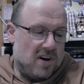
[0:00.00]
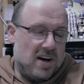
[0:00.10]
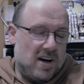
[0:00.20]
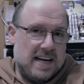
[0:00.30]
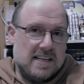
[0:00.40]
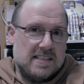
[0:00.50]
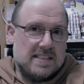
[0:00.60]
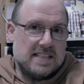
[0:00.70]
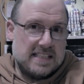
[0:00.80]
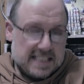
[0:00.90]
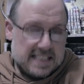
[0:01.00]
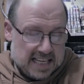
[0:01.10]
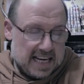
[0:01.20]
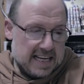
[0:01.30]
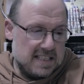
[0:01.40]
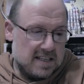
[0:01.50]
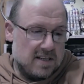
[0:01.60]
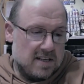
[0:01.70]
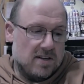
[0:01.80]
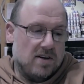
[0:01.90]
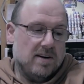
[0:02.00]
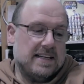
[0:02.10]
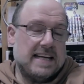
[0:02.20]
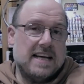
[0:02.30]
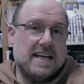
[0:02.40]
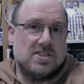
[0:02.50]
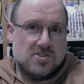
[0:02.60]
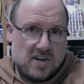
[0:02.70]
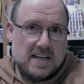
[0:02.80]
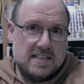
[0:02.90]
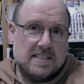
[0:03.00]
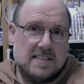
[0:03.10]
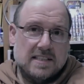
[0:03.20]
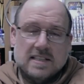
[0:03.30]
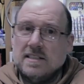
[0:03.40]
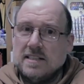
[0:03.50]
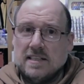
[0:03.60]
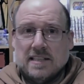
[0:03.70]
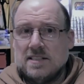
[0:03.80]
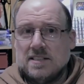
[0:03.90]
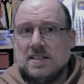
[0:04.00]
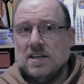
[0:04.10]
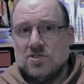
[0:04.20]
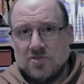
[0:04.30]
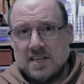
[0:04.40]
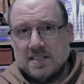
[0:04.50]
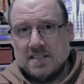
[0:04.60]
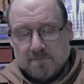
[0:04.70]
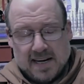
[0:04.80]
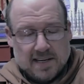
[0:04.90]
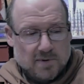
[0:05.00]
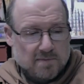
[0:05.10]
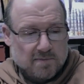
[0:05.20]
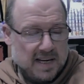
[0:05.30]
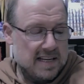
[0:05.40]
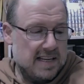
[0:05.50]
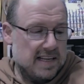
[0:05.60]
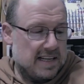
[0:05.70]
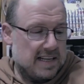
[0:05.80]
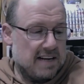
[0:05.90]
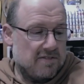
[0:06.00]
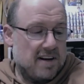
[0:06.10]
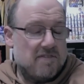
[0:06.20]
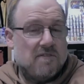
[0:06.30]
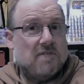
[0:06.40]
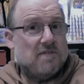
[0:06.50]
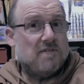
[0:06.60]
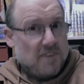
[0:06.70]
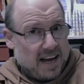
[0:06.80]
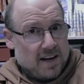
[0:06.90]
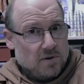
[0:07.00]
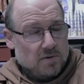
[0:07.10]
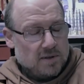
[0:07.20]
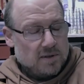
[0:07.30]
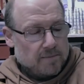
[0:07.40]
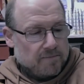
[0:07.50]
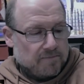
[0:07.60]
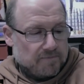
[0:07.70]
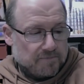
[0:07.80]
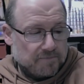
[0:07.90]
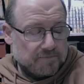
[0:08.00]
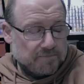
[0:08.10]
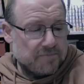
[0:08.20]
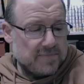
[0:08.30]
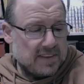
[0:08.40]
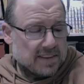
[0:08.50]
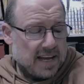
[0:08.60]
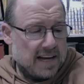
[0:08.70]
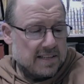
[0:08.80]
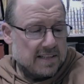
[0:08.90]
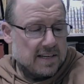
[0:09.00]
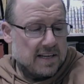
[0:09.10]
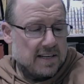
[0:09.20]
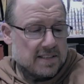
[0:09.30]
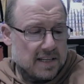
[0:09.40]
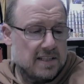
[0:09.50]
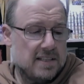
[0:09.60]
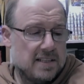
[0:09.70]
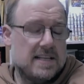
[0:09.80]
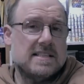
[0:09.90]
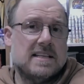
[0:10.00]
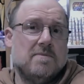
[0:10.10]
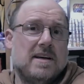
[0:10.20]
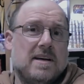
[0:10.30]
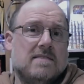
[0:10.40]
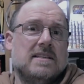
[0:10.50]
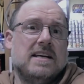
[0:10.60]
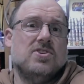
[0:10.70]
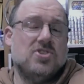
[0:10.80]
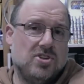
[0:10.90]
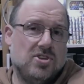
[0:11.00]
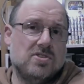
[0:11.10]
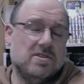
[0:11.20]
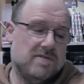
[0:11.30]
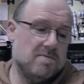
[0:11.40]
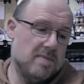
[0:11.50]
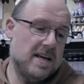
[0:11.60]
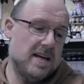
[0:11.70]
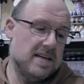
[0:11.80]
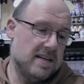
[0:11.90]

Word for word: I succeed, I get straight into Duncan and Duncan has to go straight into melee with me. If I fail, then uh, Duncan is going to be able to get a shot off on me